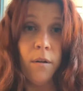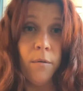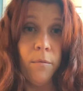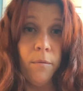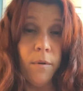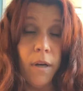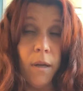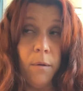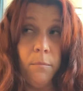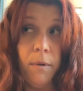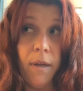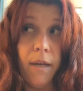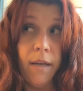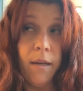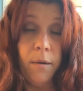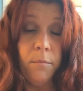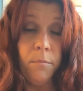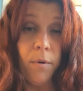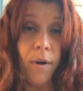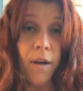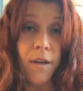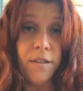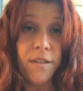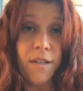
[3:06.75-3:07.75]
when I'm making
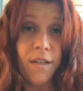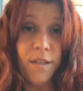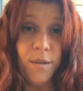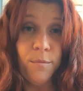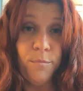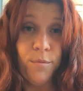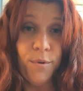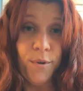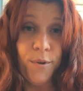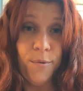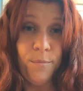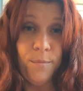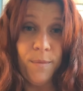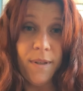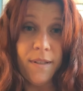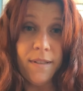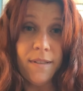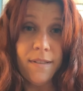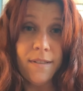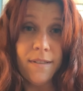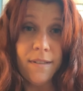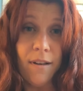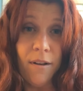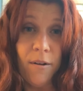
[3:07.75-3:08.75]
project
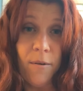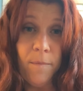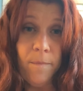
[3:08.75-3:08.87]
improvements.